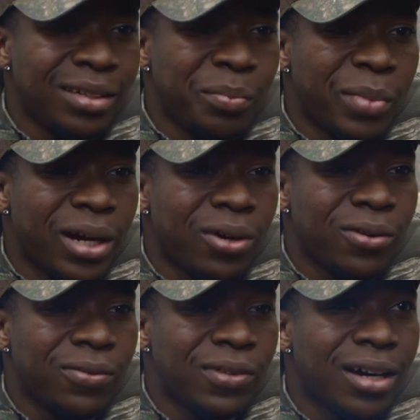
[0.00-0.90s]
the
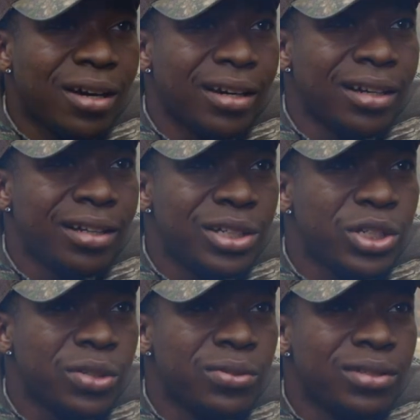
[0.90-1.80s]
barrel firing and he
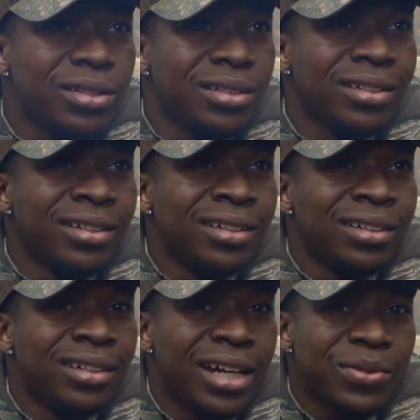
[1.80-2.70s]
shoots.
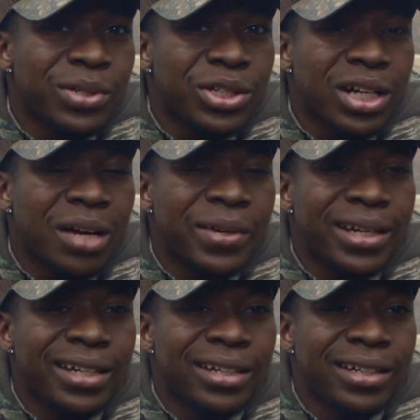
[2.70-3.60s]
That's what shot me.